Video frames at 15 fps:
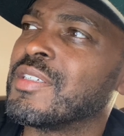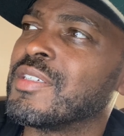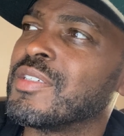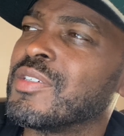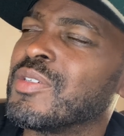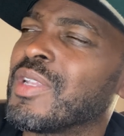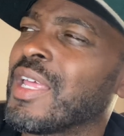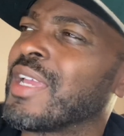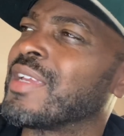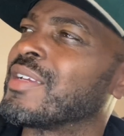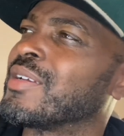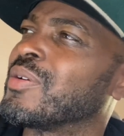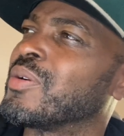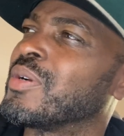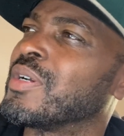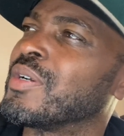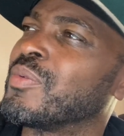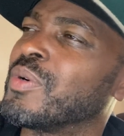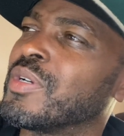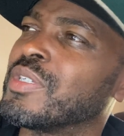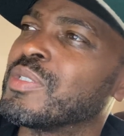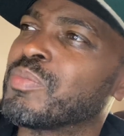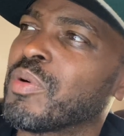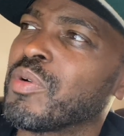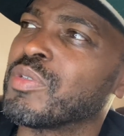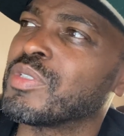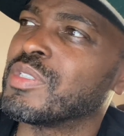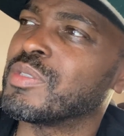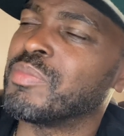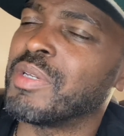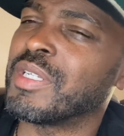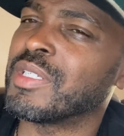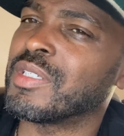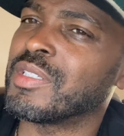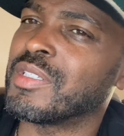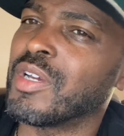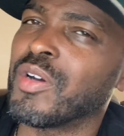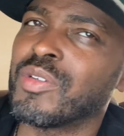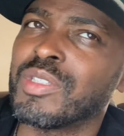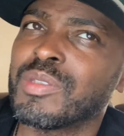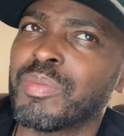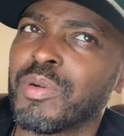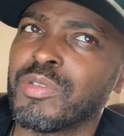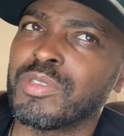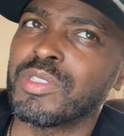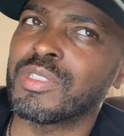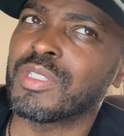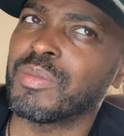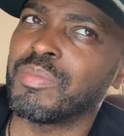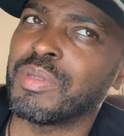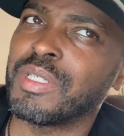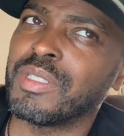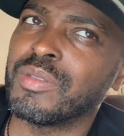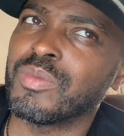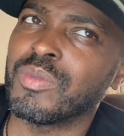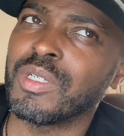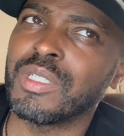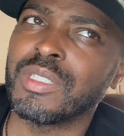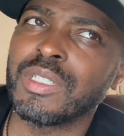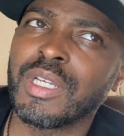you're like, well, this person is being an adult and this person is competing with